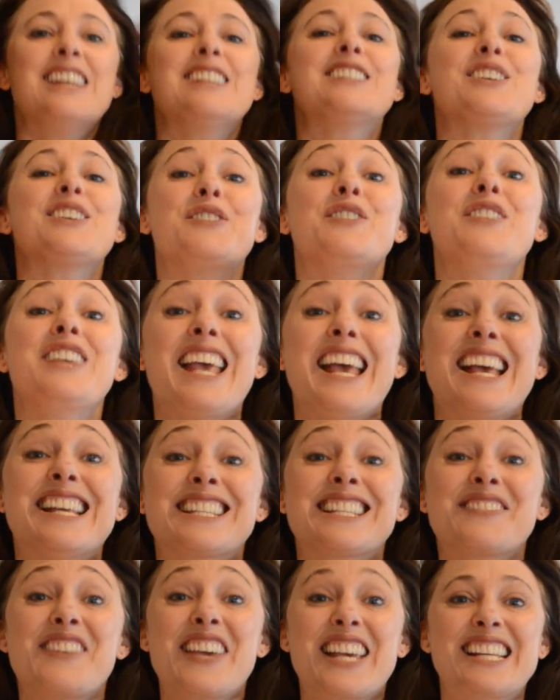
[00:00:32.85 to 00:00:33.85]
So
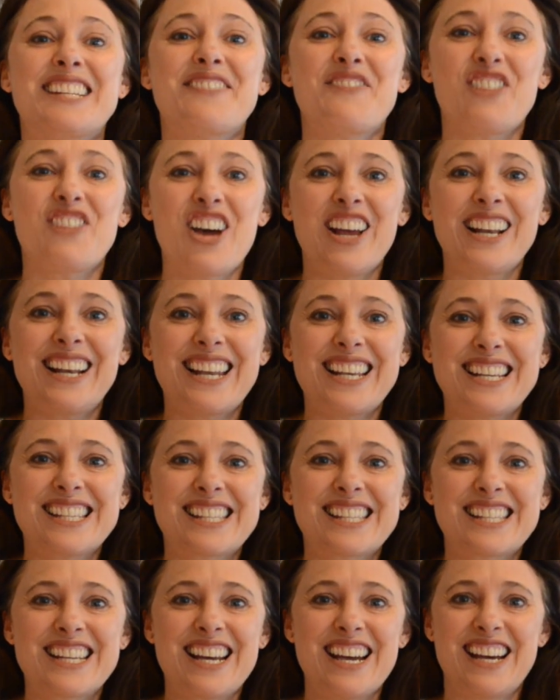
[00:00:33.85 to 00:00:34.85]
yes, we can finally
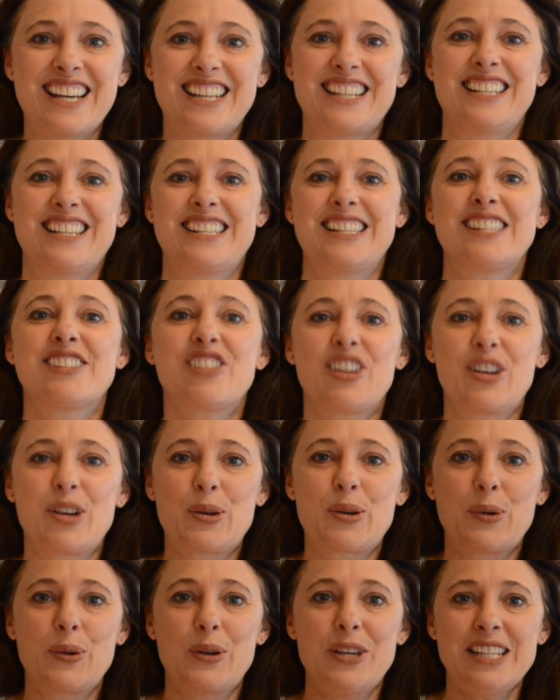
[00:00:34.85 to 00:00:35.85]
start. So
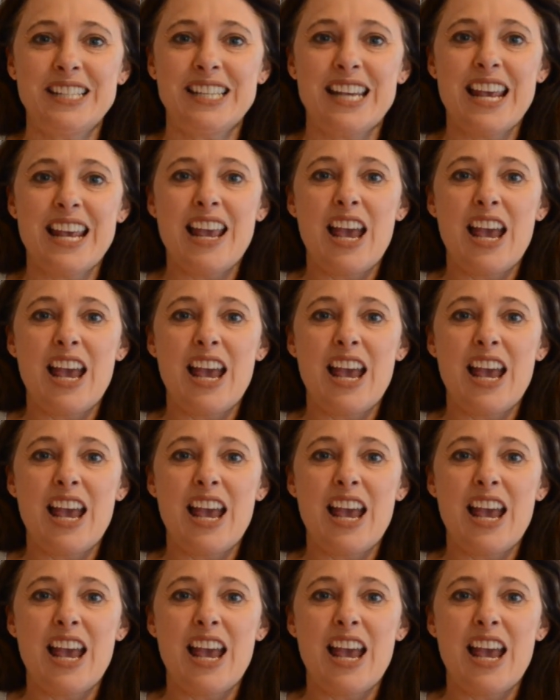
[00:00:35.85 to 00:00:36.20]
good.